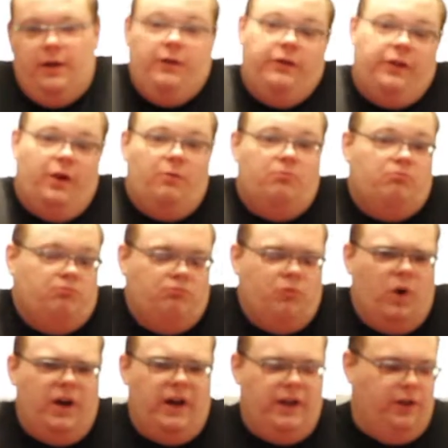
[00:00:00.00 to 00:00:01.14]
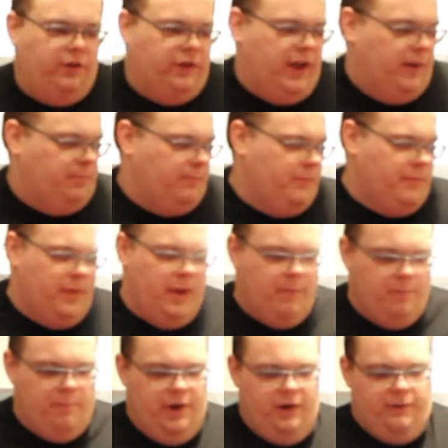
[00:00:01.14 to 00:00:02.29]
So, why not use that?
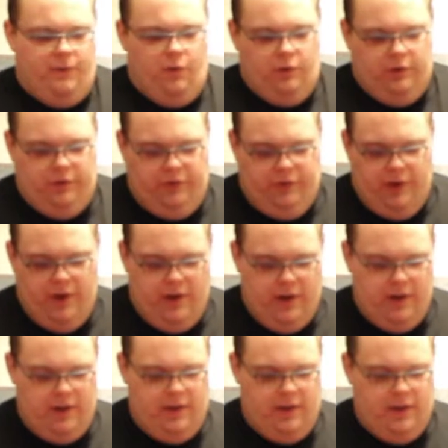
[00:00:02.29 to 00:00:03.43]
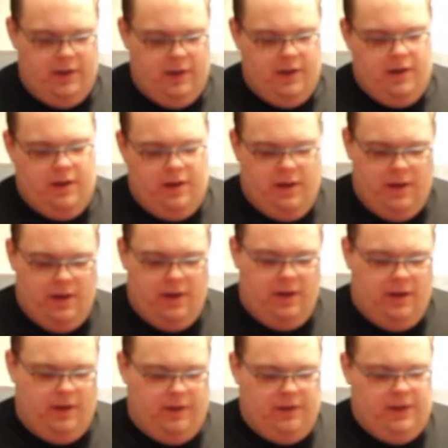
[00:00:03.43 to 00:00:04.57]
But, of course,
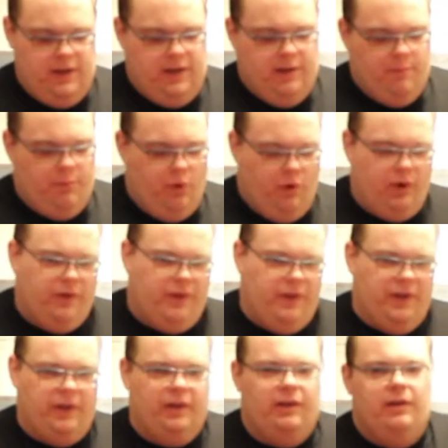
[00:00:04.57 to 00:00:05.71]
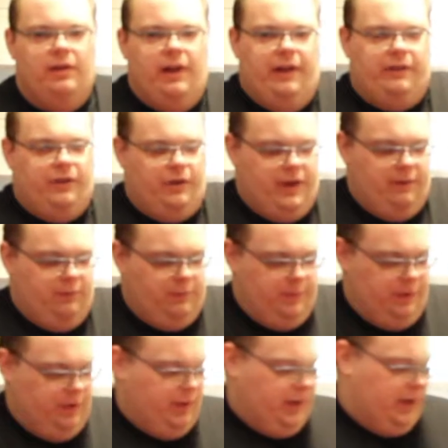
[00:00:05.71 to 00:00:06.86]
the important thing Last Call Games has been
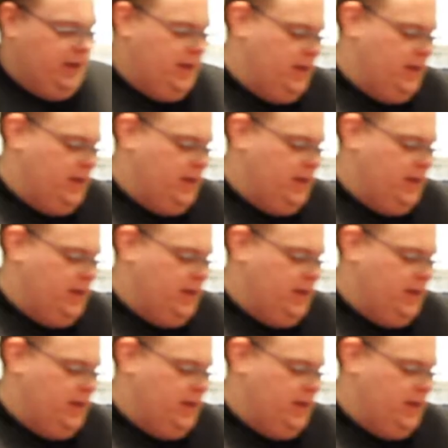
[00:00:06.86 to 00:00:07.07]
doing,